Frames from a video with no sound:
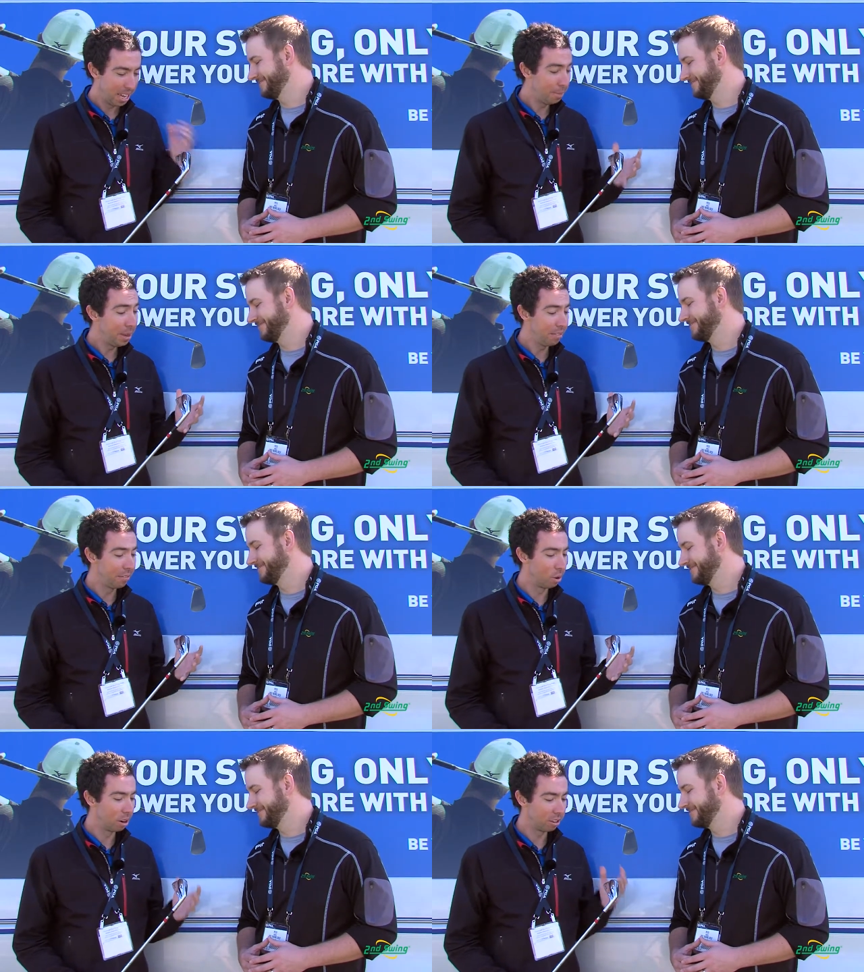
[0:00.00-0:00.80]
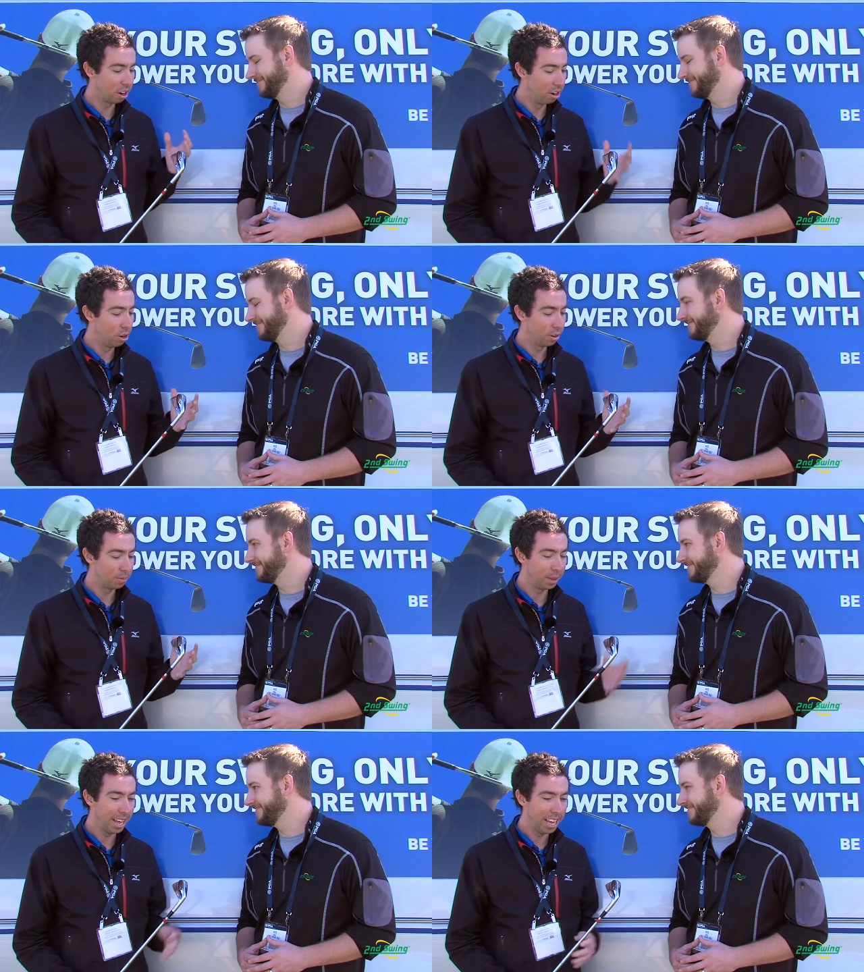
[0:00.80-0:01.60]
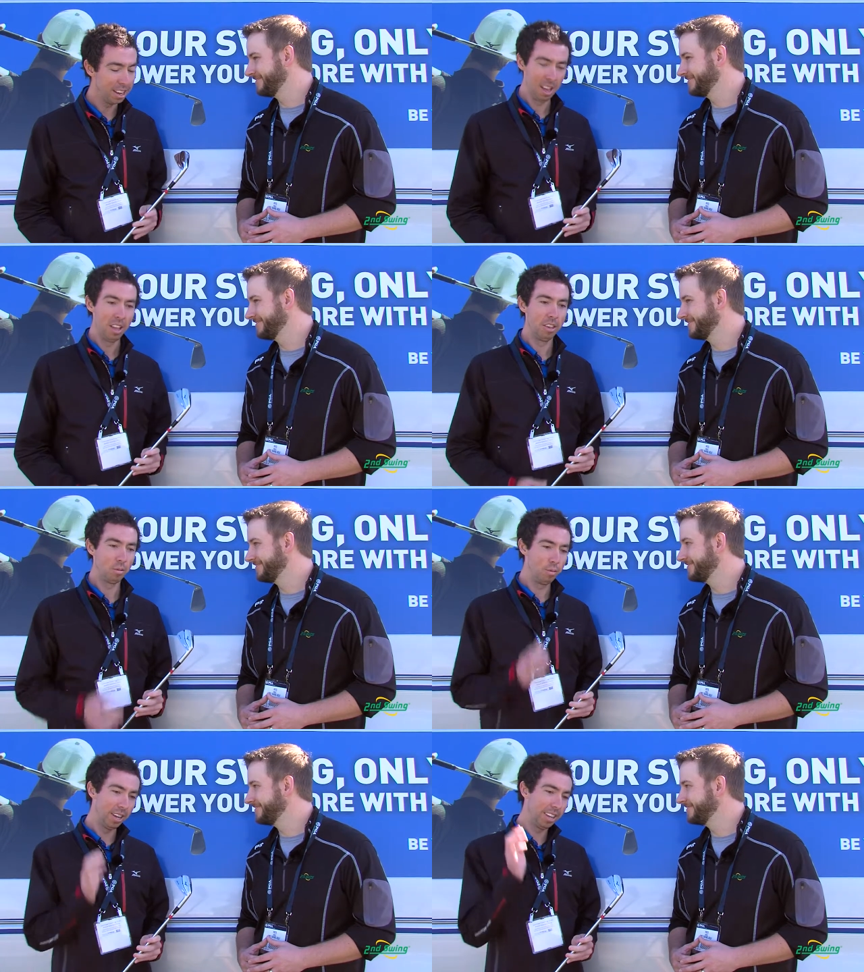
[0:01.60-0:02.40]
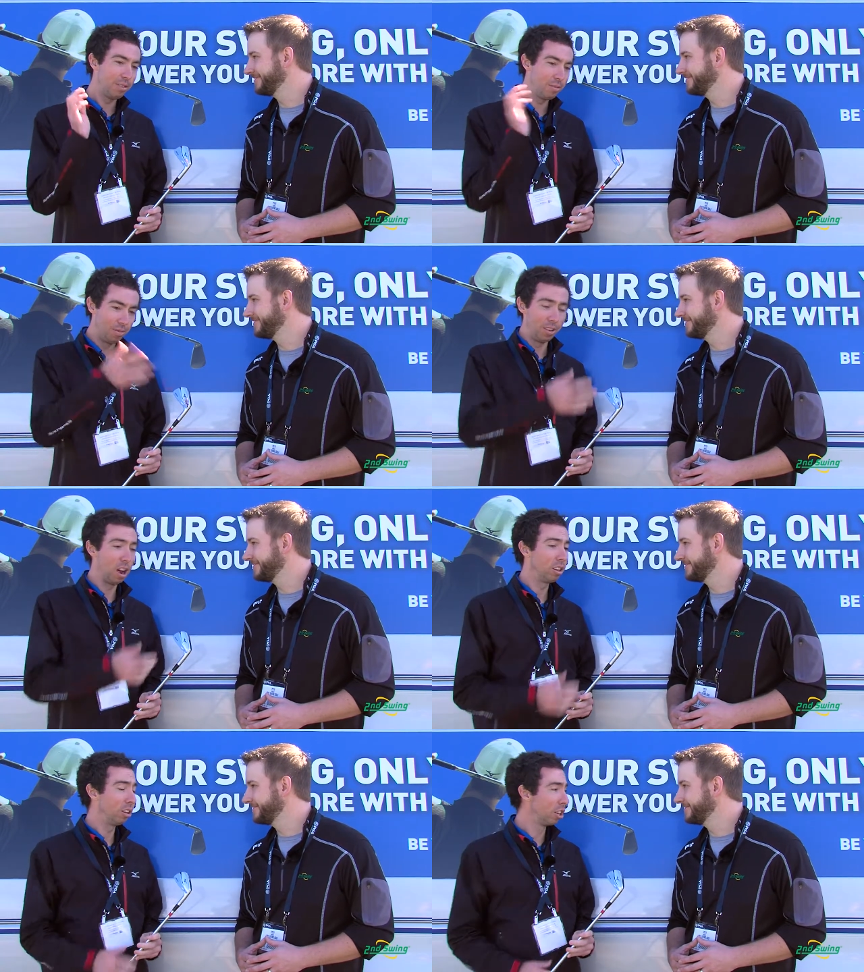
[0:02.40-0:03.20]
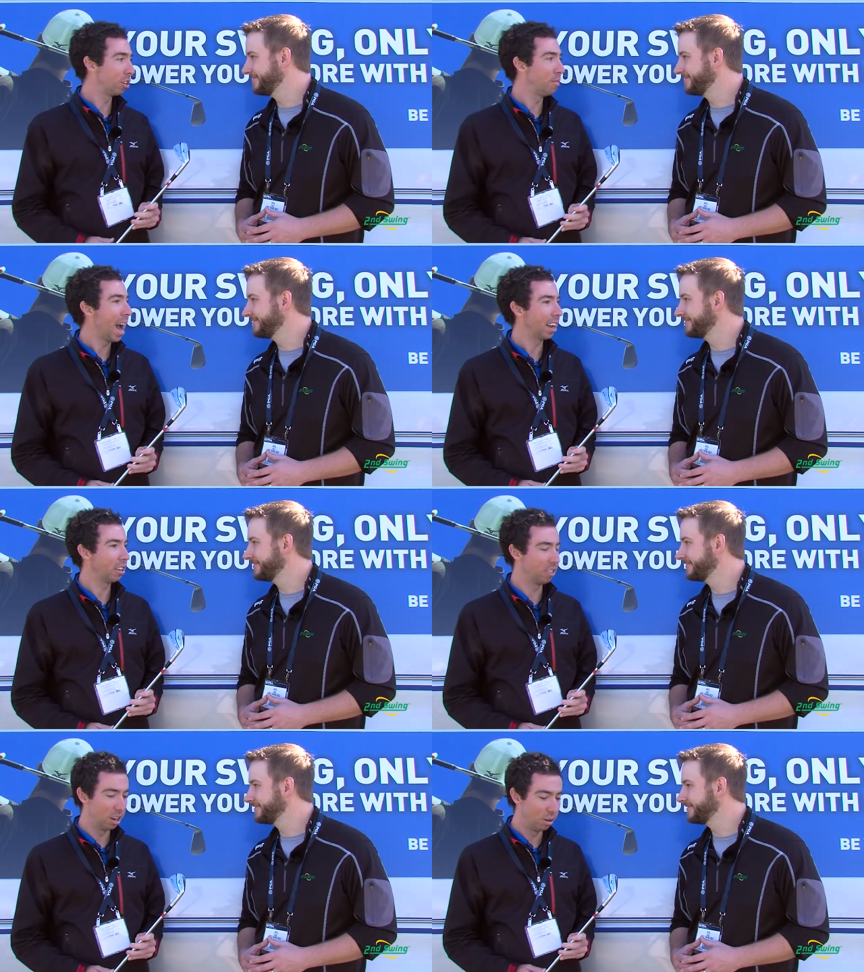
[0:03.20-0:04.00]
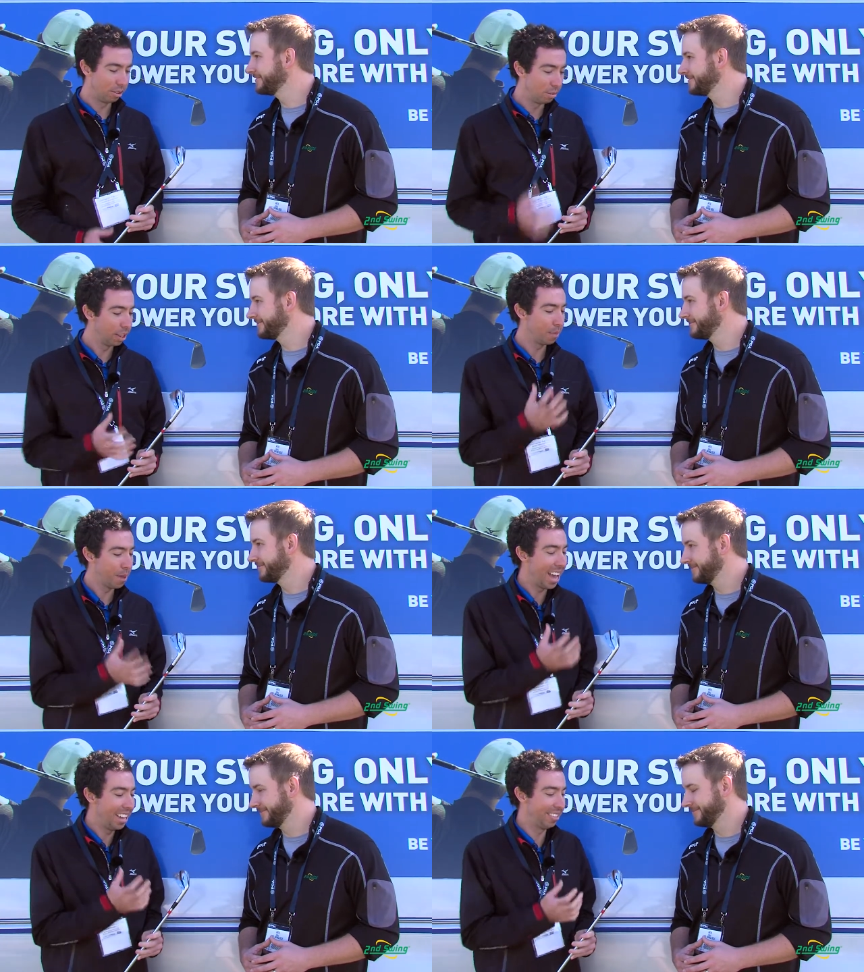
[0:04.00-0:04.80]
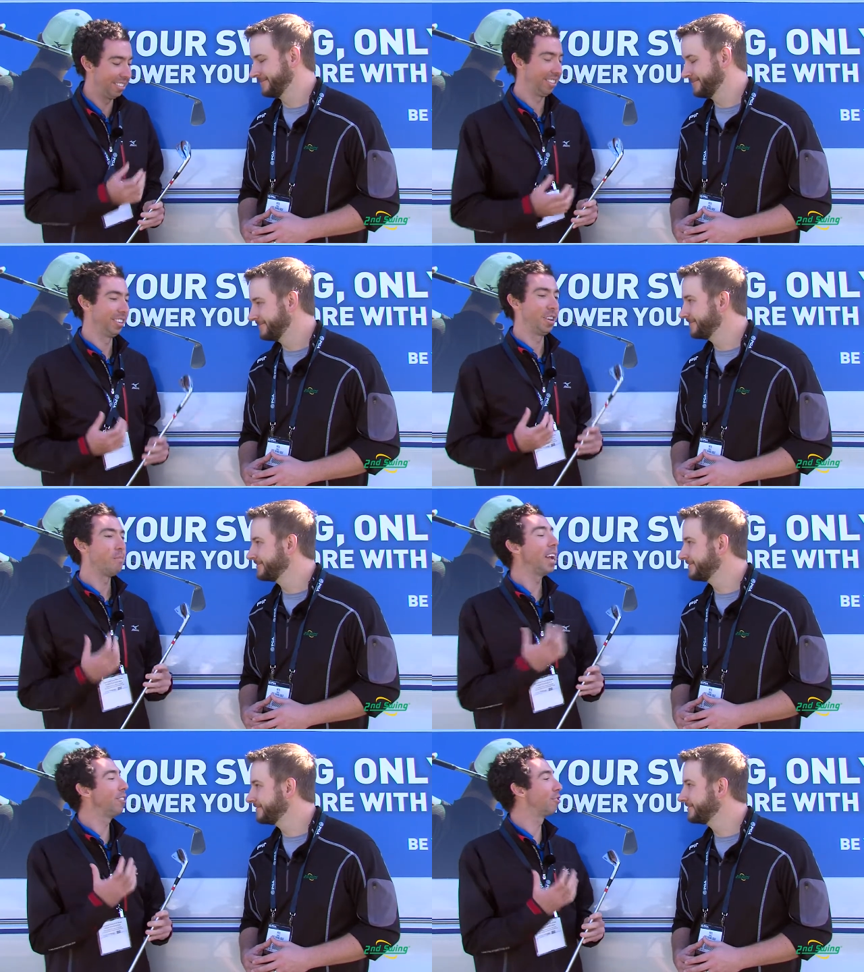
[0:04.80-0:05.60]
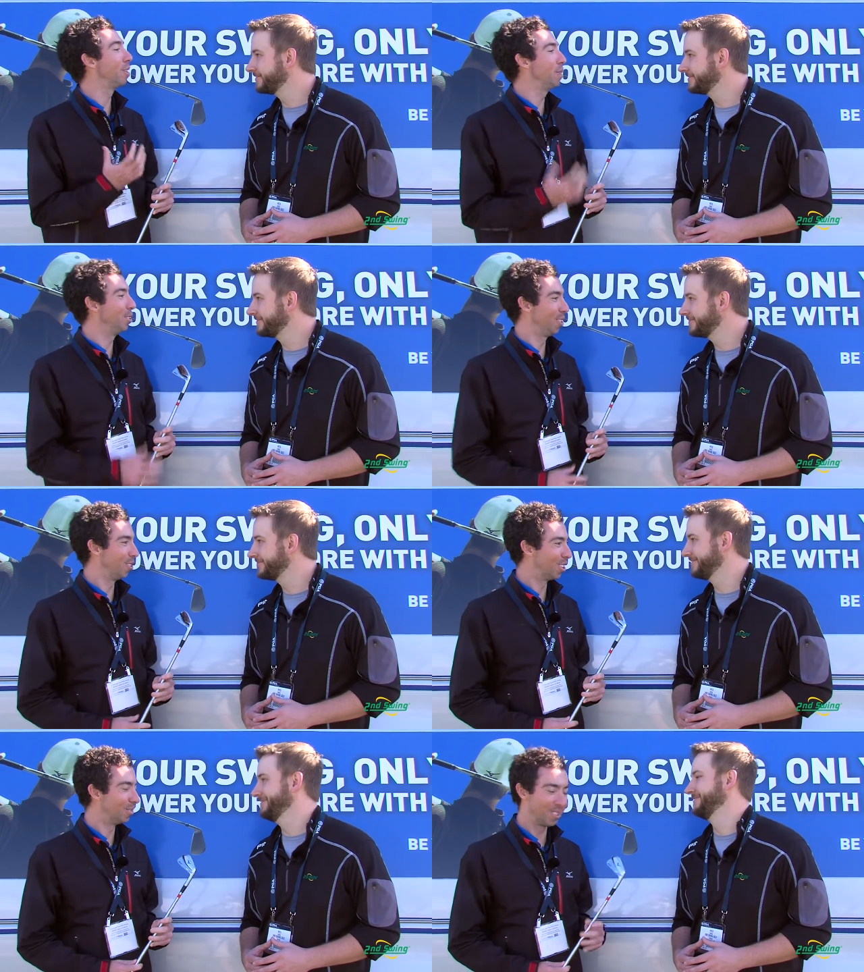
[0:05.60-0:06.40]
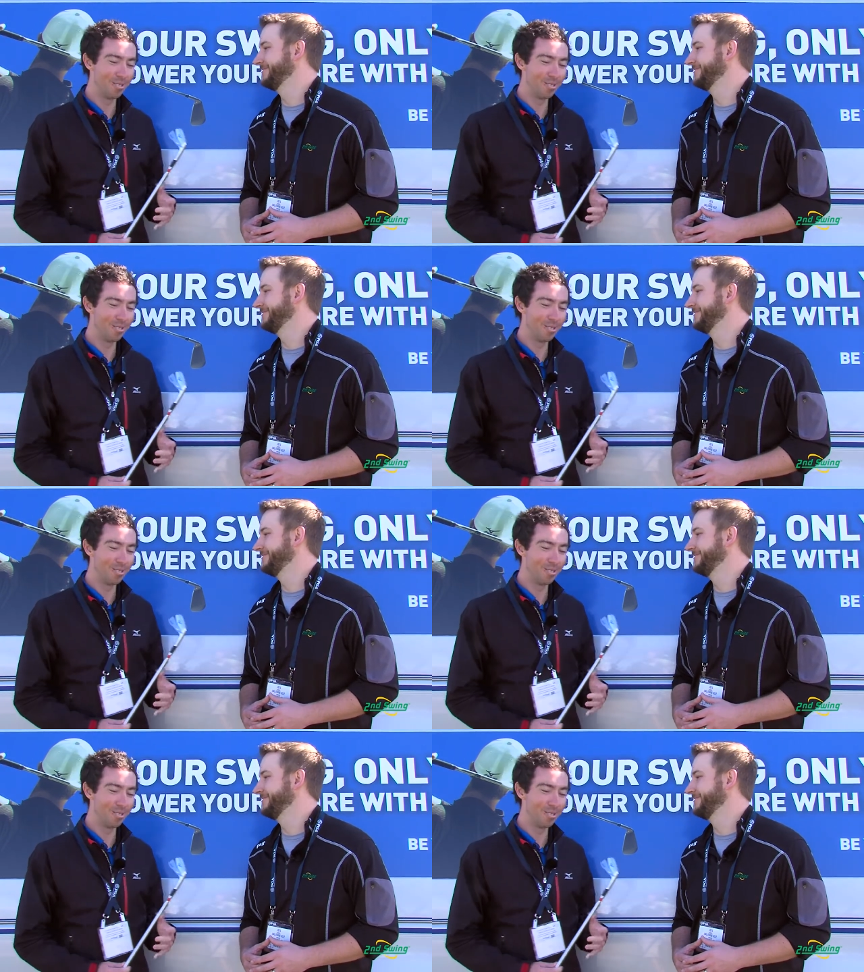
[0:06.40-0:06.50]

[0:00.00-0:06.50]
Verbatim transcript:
Speaker 1: MP4 is our newest blade that really looks back to those and really pays pays tribute to them.